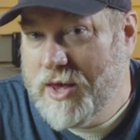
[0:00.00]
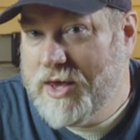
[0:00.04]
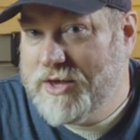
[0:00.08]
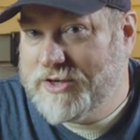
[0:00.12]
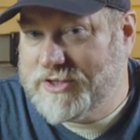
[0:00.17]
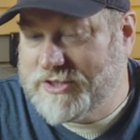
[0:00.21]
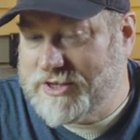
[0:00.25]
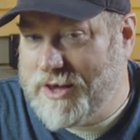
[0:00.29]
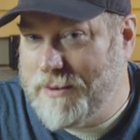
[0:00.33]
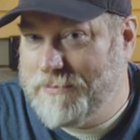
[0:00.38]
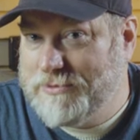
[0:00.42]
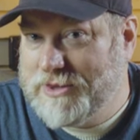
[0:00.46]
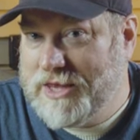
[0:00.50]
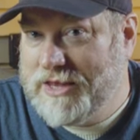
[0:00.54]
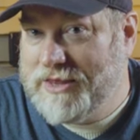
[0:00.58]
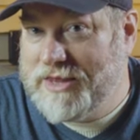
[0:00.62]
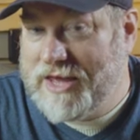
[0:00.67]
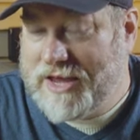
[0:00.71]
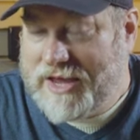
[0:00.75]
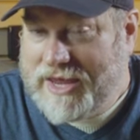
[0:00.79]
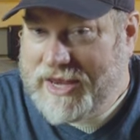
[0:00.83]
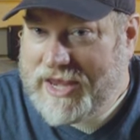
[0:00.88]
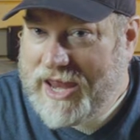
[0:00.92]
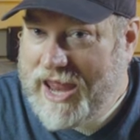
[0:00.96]
Something
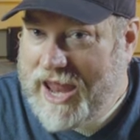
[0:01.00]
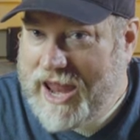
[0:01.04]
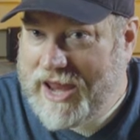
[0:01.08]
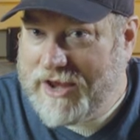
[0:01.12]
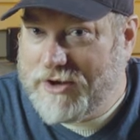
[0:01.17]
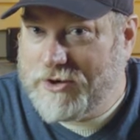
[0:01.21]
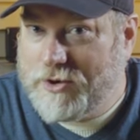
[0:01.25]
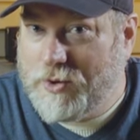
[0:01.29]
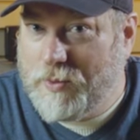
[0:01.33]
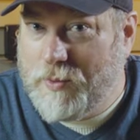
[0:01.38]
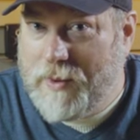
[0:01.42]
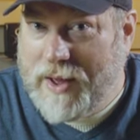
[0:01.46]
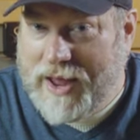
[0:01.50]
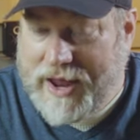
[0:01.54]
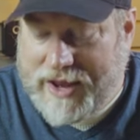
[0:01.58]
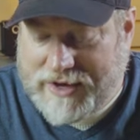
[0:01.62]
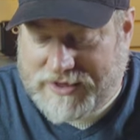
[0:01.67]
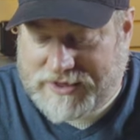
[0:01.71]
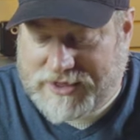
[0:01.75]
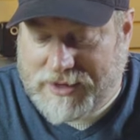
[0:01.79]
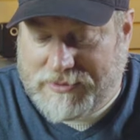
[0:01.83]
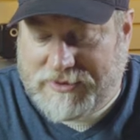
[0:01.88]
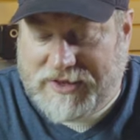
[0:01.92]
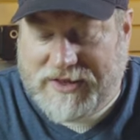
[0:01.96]
that can handle weight,
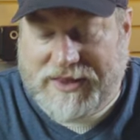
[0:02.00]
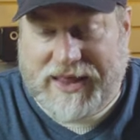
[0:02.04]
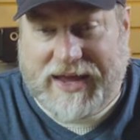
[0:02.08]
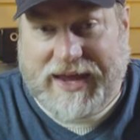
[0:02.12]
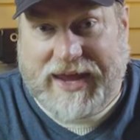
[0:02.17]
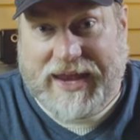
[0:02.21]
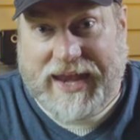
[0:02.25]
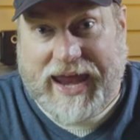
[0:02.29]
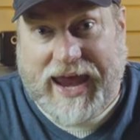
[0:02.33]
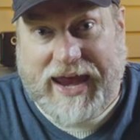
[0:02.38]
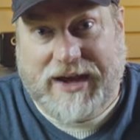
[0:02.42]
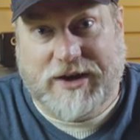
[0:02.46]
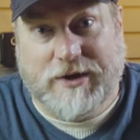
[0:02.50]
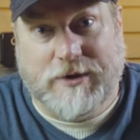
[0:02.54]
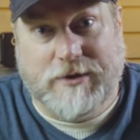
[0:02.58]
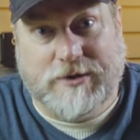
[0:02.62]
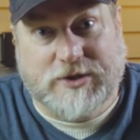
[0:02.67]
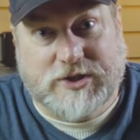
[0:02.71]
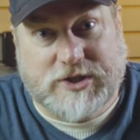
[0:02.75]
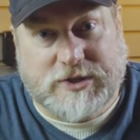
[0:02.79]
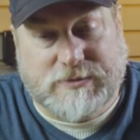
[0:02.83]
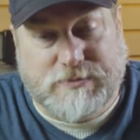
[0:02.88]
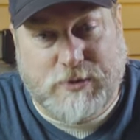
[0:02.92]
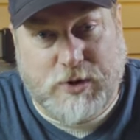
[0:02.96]
something that can
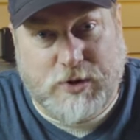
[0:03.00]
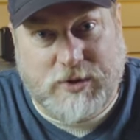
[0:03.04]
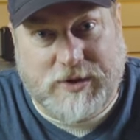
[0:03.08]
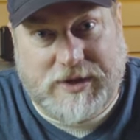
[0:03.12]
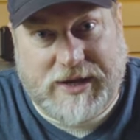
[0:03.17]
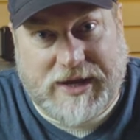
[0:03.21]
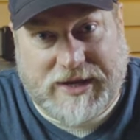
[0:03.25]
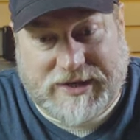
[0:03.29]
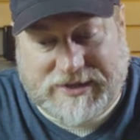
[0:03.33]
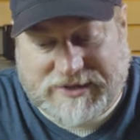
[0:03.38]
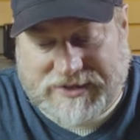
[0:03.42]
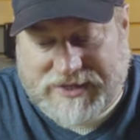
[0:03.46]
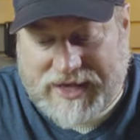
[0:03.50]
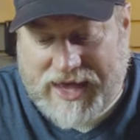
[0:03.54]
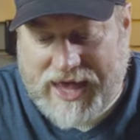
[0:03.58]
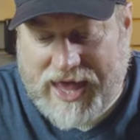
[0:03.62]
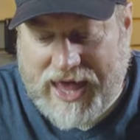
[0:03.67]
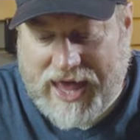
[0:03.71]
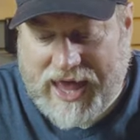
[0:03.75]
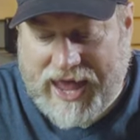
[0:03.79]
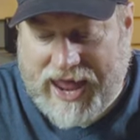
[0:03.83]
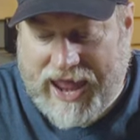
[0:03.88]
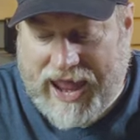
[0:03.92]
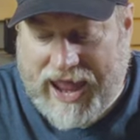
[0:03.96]
handle smoothness,
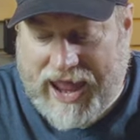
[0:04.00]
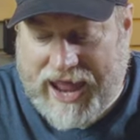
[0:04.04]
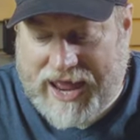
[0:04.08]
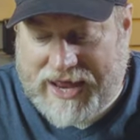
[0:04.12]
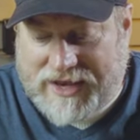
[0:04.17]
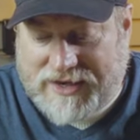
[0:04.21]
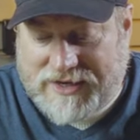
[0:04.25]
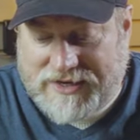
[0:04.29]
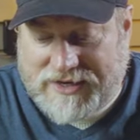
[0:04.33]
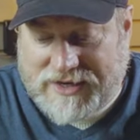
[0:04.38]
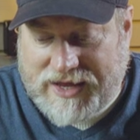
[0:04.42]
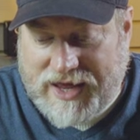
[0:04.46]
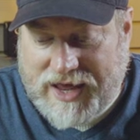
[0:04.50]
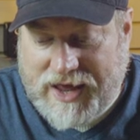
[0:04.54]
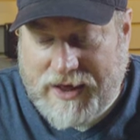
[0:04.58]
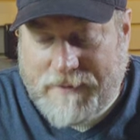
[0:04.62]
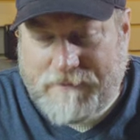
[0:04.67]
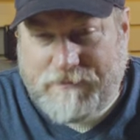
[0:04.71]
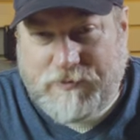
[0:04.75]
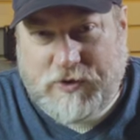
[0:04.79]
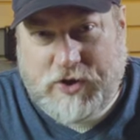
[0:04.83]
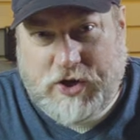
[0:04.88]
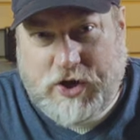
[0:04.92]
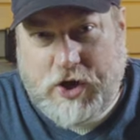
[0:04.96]
and
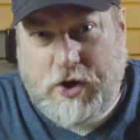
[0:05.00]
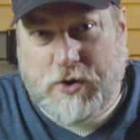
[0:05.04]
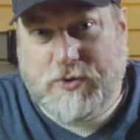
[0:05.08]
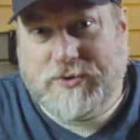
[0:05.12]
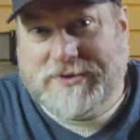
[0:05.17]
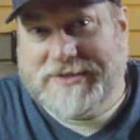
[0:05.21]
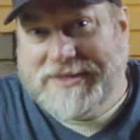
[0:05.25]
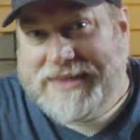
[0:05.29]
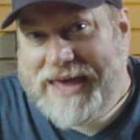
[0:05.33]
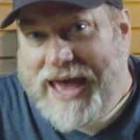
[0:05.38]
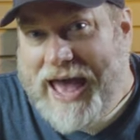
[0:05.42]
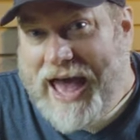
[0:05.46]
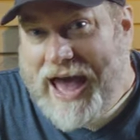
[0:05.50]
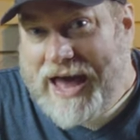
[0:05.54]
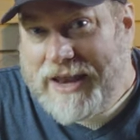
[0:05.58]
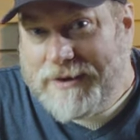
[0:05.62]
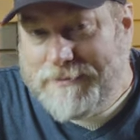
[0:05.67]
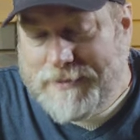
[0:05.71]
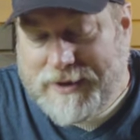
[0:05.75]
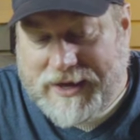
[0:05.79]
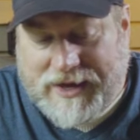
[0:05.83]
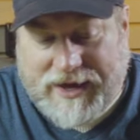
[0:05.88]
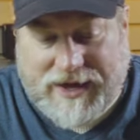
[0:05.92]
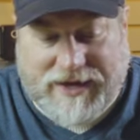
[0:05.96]
use that
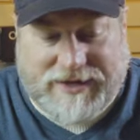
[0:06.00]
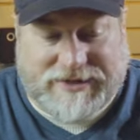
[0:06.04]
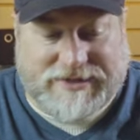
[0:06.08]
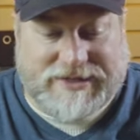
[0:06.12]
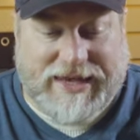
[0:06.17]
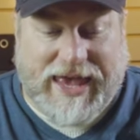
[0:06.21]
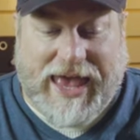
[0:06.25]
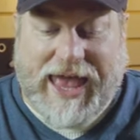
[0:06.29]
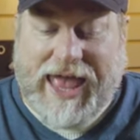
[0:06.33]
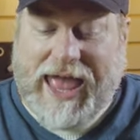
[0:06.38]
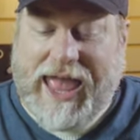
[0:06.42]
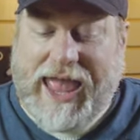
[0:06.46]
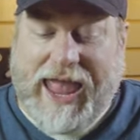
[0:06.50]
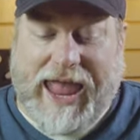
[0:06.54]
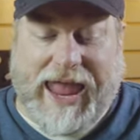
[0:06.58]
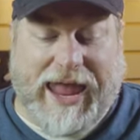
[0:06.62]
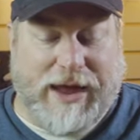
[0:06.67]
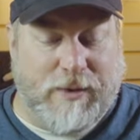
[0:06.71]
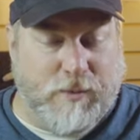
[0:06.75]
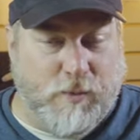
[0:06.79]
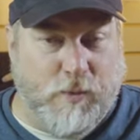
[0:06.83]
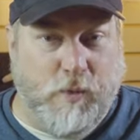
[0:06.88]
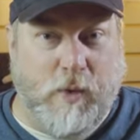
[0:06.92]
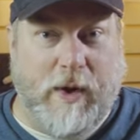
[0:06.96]
because
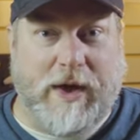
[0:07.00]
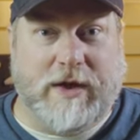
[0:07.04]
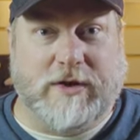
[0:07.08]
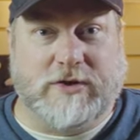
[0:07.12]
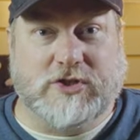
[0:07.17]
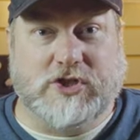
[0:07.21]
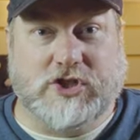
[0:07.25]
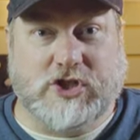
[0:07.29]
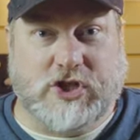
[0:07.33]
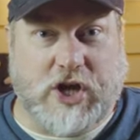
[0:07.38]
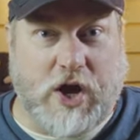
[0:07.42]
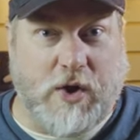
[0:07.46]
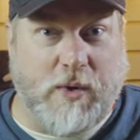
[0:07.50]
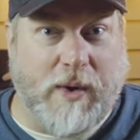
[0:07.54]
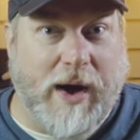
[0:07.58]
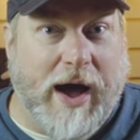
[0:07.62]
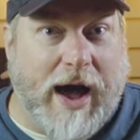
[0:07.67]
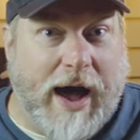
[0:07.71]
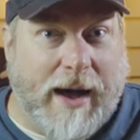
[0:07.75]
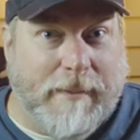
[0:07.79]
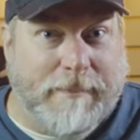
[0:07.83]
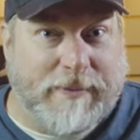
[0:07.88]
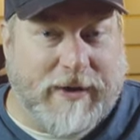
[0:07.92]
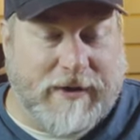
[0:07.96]
it will show
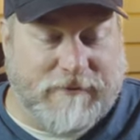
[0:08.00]
up.